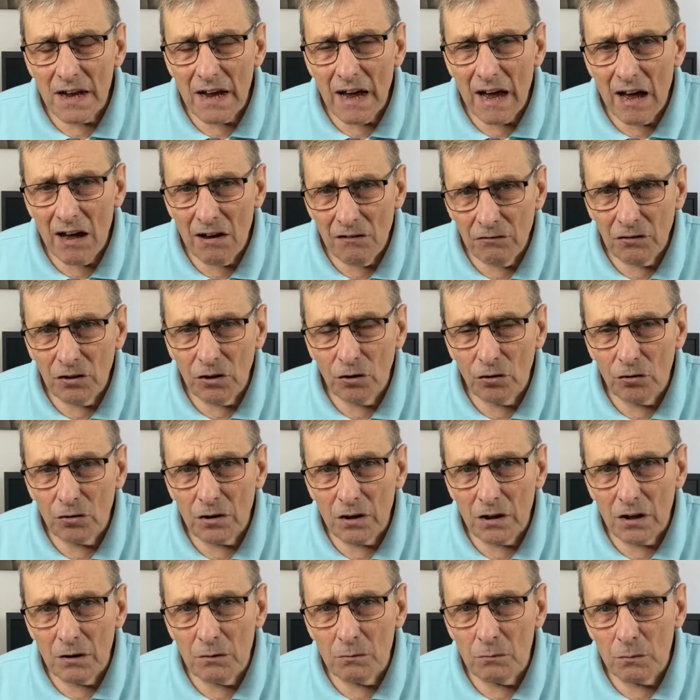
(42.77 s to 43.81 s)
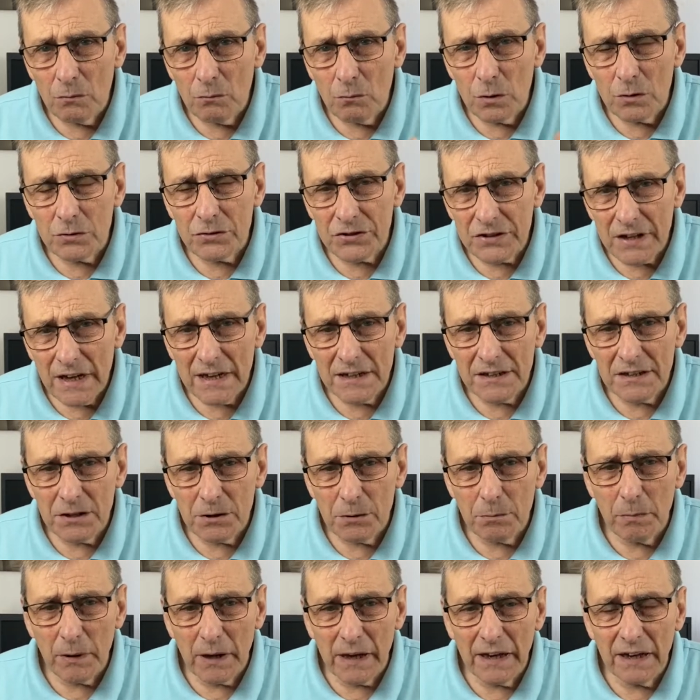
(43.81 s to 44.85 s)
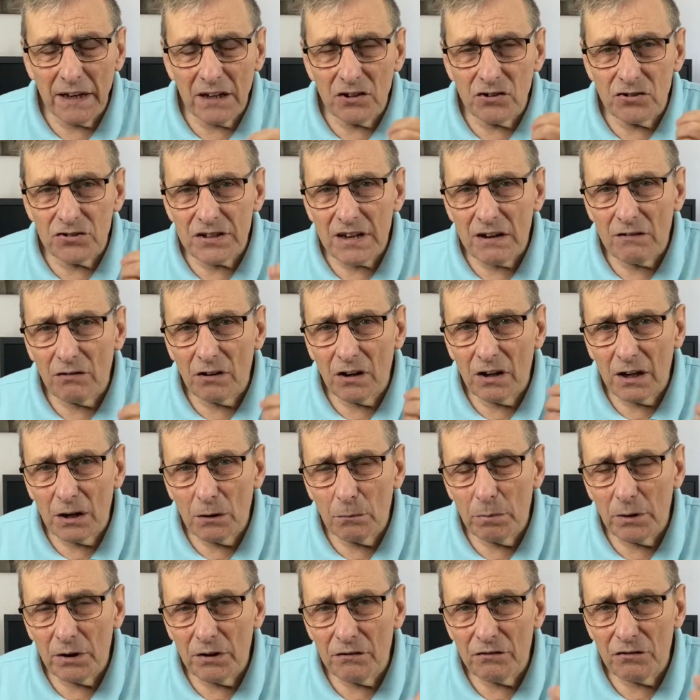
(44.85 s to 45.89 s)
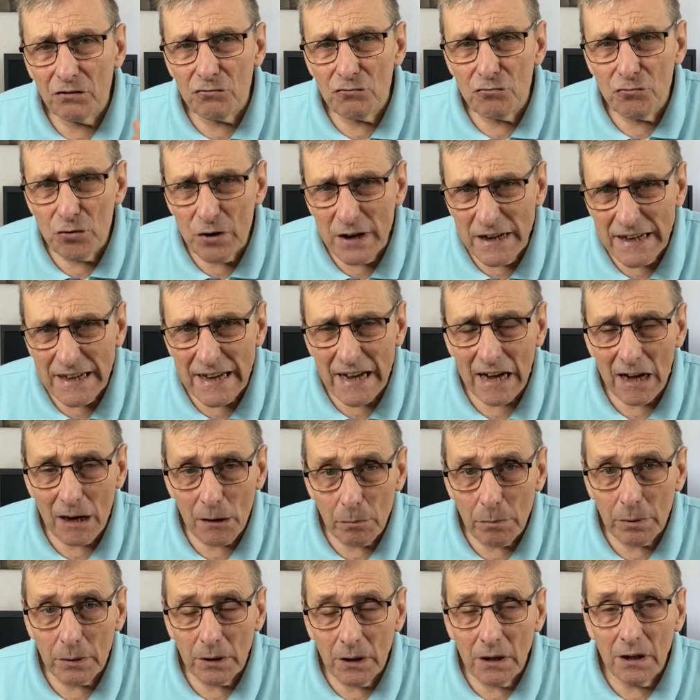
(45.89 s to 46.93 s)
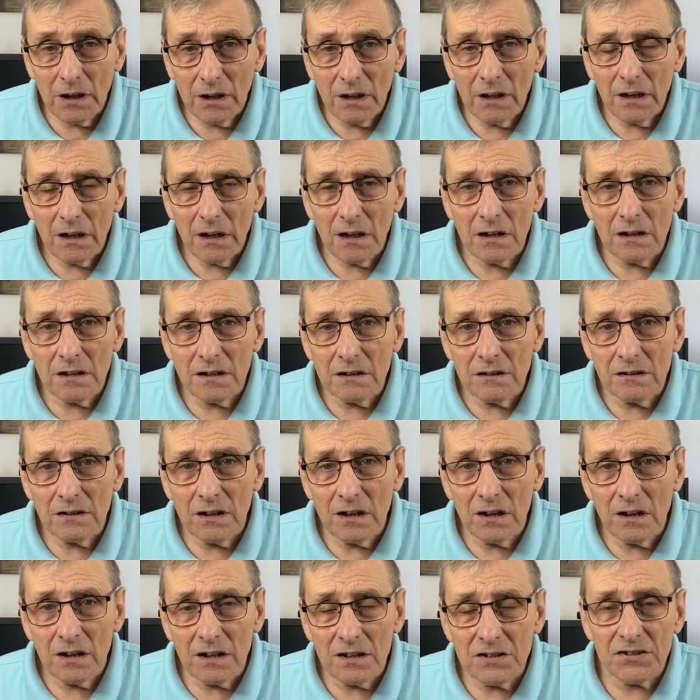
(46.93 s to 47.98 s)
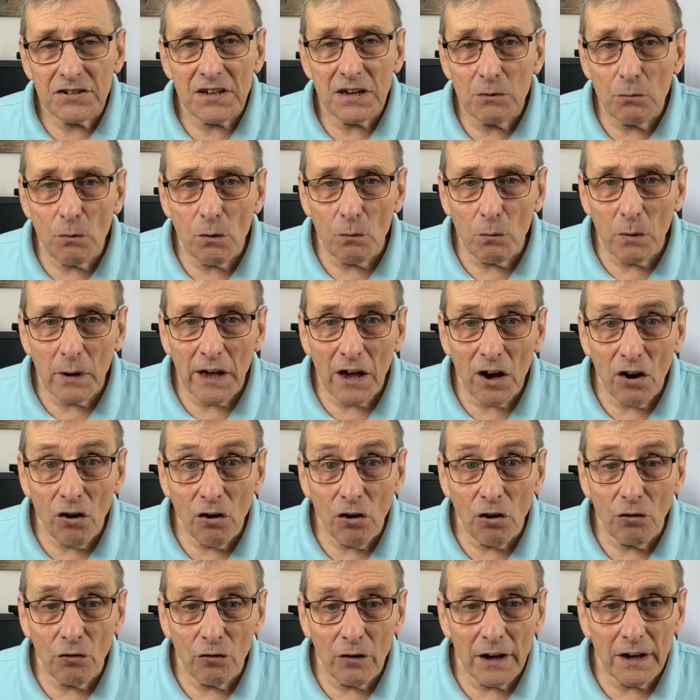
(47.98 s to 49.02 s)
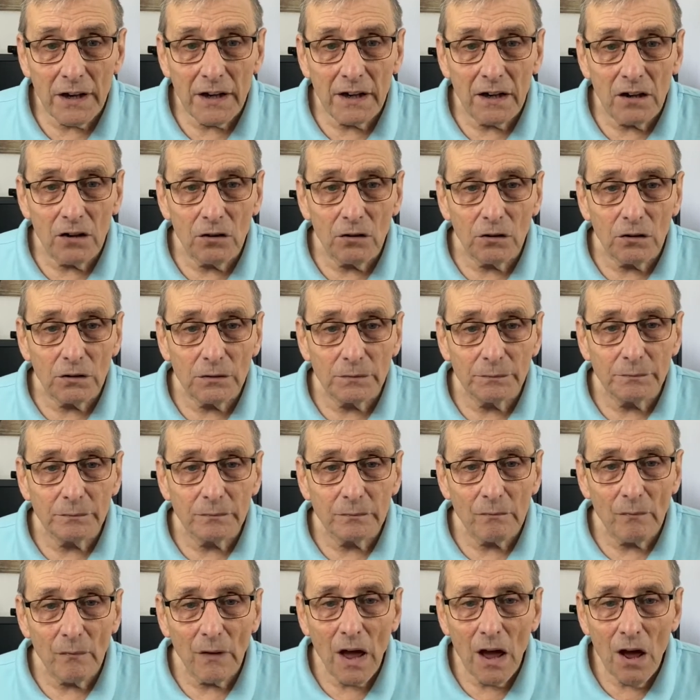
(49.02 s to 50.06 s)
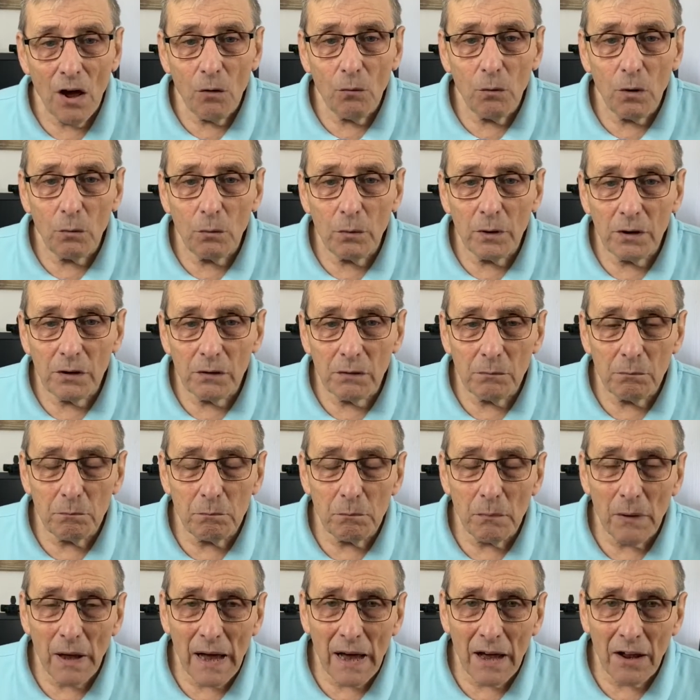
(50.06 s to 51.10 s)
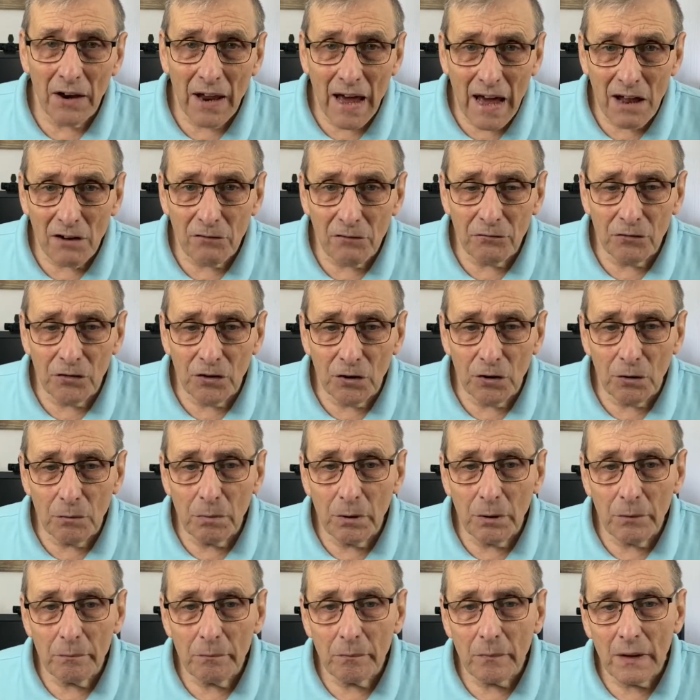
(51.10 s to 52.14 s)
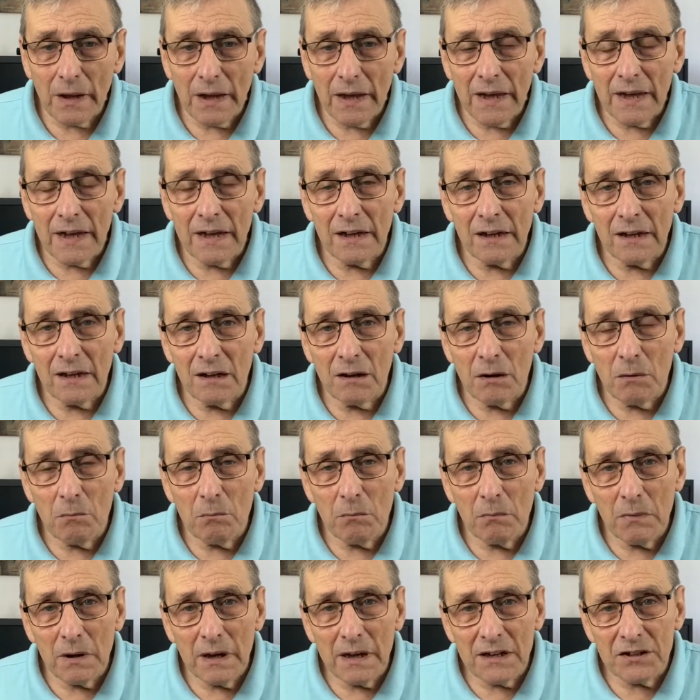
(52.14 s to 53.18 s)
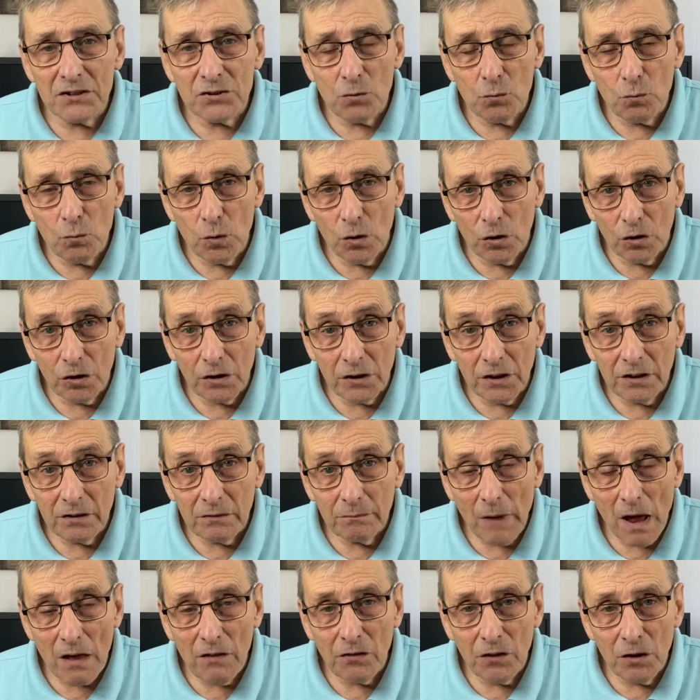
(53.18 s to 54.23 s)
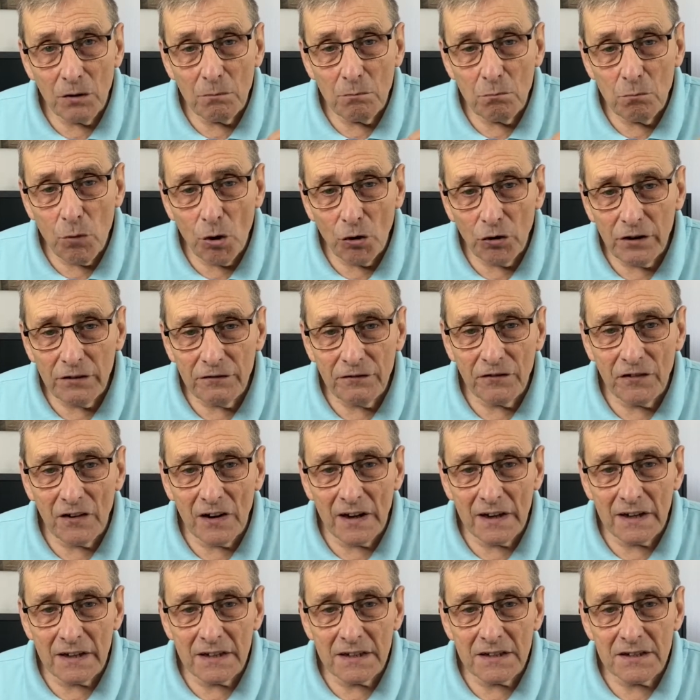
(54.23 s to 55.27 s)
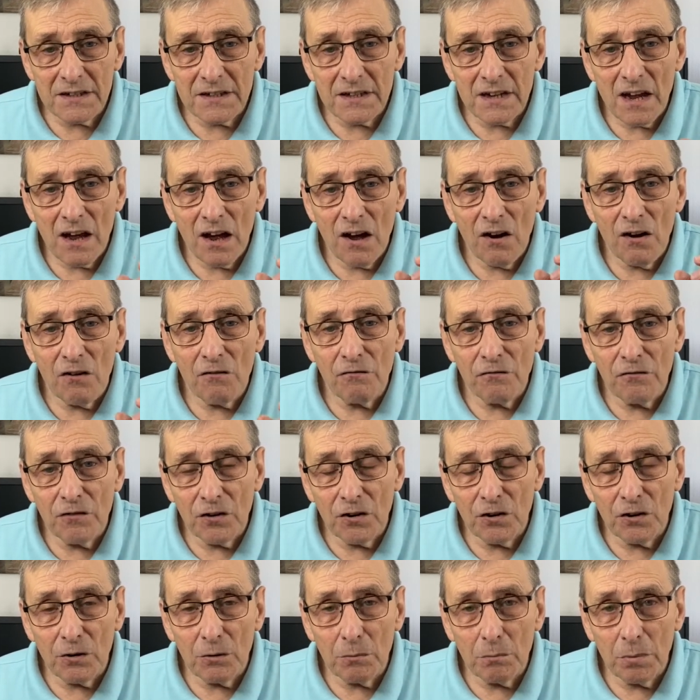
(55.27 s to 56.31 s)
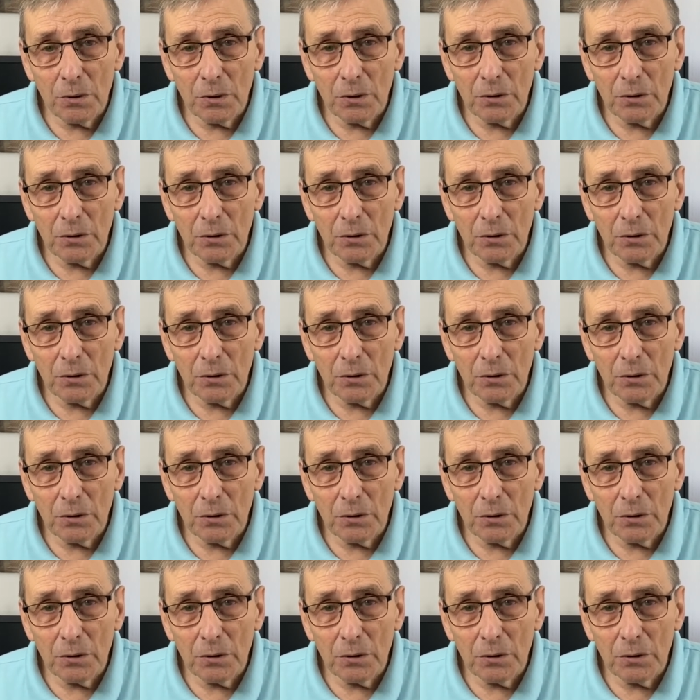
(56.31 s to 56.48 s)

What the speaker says: have a look, and we'll start at the beginning, just have a little bit of a recap and see what we already know. Well, an adverb is a word that modifies a verb.